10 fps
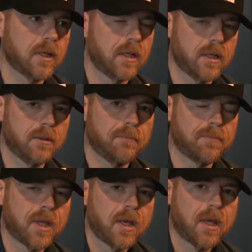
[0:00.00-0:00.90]

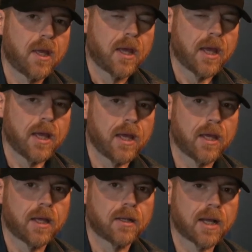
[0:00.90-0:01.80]
Um,
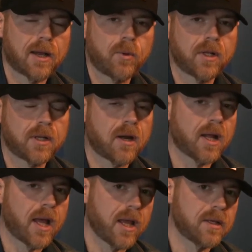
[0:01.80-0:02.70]
and I went in there and
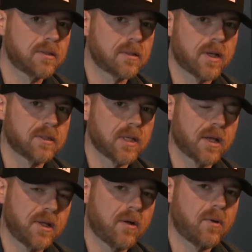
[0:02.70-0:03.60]
I had I was like,
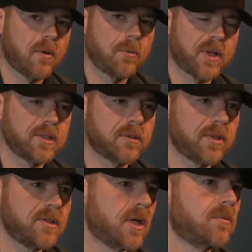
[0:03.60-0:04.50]
you know, I'm gonna play some of
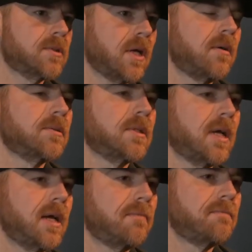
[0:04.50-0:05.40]
these old songs that
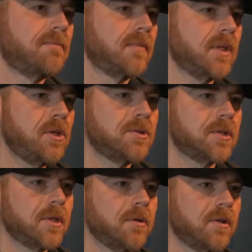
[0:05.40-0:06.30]
I used to
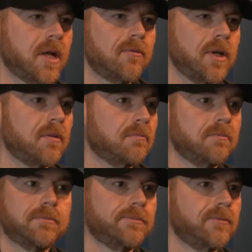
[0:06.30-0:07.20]
do that I've
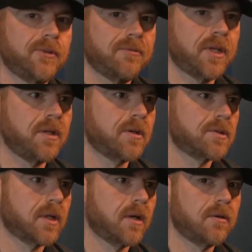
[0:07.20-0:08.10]
written 15 years
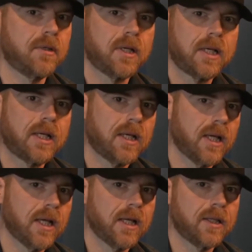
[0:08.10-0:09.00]
ago,
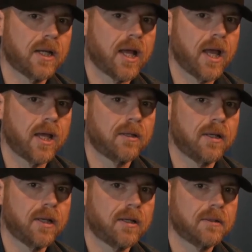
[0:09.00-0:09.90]
and then I had
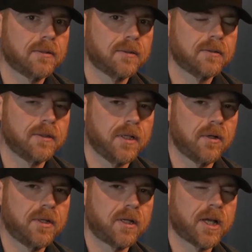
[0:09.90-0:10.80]
uh, you
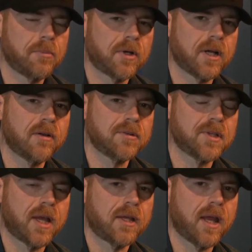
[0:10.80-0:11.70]
know did a couple covers
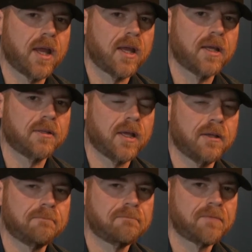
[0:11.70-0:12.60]
that day and
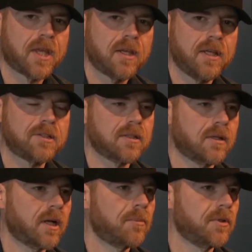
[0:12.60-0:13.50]
and did a
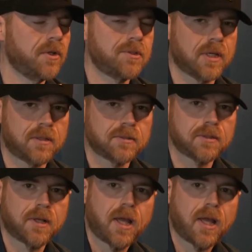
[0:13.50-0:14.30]
couple new songs,